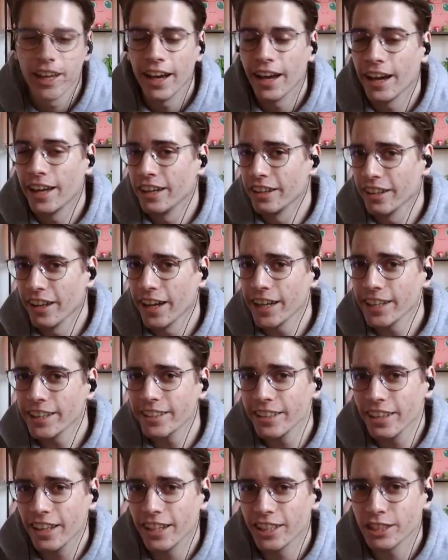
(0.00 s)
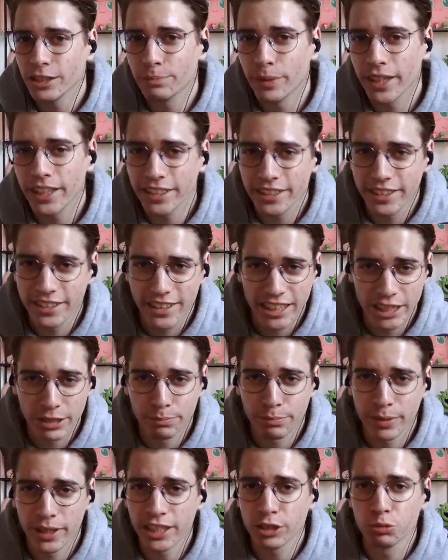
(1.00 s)
And unlike the last base, this
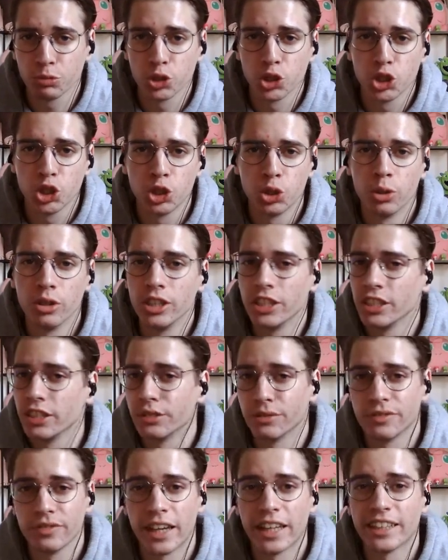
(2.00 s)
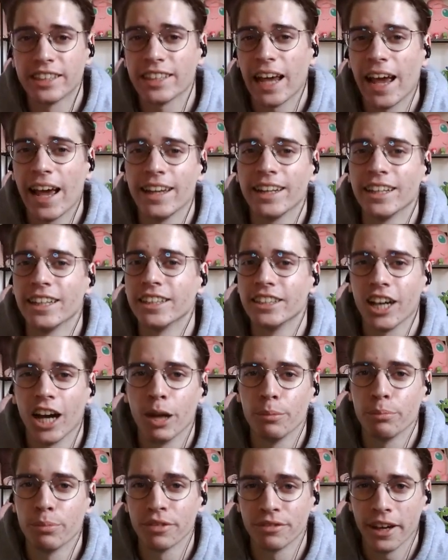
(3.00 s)
base will surely defend any
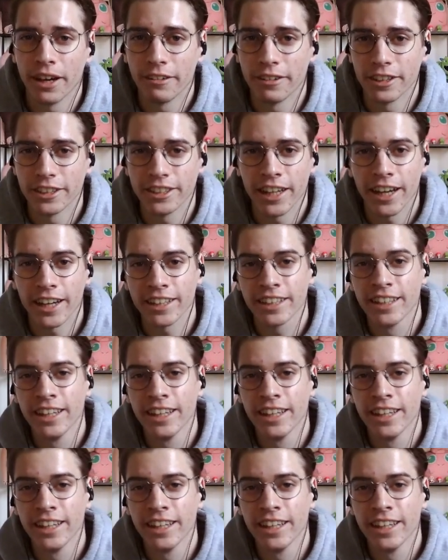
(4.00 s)
type of air attack.